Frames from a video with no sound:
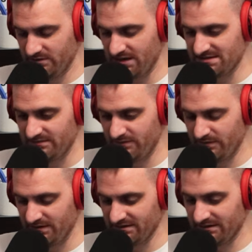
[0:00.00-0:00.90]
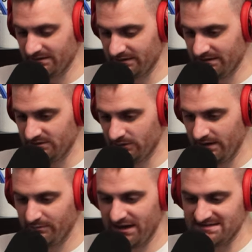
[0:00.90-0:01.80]
lots of different things that can lead to
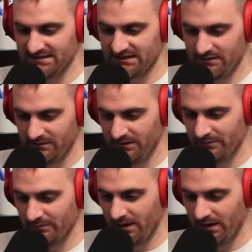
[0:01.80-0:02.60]
aplastic anemia.